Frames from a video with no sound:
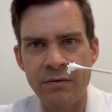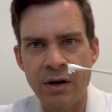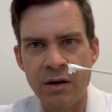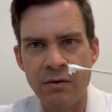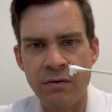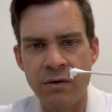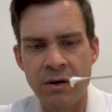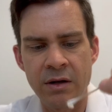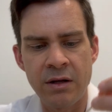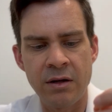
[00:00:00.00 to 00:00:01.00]
Aquaphor
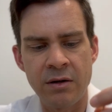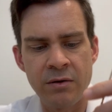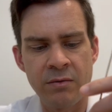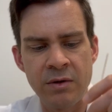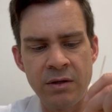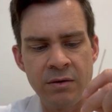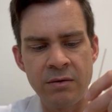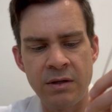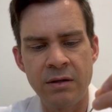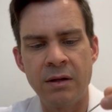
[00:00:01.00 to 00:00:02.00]
on here. You really don't
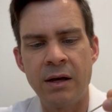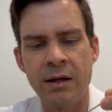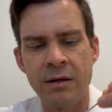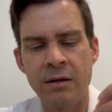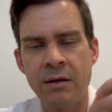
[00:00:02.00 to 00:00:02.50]
need a lot.